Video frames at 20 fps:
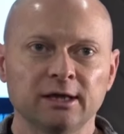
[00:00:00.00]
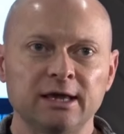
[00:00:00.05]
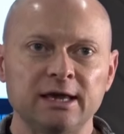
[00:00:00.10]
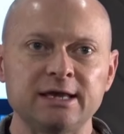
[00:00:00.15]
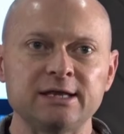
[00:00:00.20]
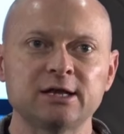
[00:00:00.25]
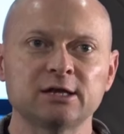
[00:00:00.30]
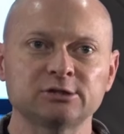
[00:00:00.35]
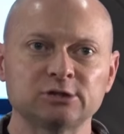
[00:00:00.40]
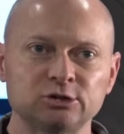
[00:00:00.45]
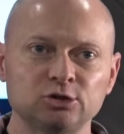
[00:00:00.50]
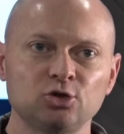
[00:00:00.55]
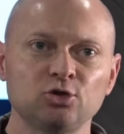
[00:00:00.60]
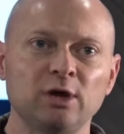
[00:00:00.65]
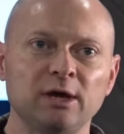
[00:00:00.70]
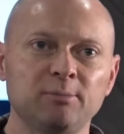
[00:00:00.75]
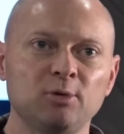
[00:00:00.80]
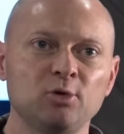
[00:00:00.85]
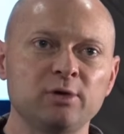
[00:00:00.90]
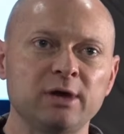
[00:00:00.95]
He does a two
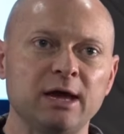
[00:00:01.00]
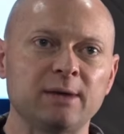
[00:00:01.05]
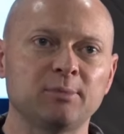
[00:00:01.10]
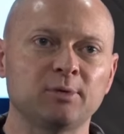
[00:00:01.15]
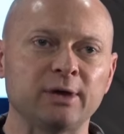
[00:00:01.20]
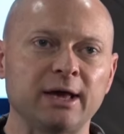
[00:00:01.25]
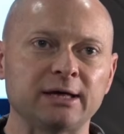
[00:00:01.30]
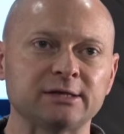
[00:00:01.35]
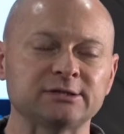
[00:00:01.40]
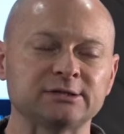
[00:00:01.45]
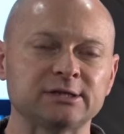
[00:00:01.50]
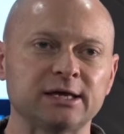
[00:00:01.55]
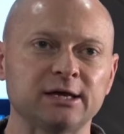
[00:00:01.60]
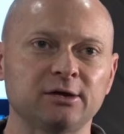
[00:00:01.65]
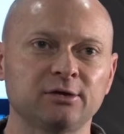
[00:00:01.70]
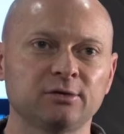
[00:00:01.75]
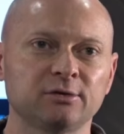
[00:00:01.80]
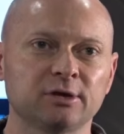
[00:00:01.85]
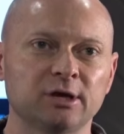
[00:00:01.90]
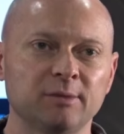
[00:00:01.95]
day boot camp on how to
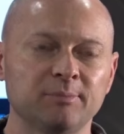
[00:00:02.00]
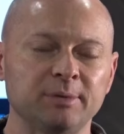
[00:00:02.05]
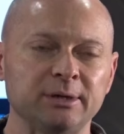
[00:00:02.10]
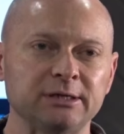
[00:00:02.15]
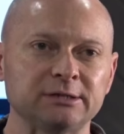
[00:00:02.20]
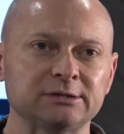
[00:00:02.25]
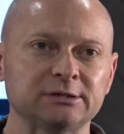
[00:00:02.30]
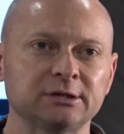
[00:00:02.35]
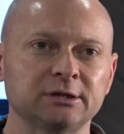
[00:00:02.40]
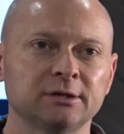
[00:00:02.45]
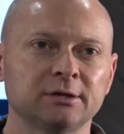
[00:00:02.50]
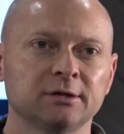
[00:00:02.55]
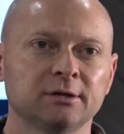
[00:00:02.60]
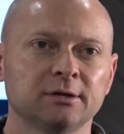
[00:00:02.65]
scale companies.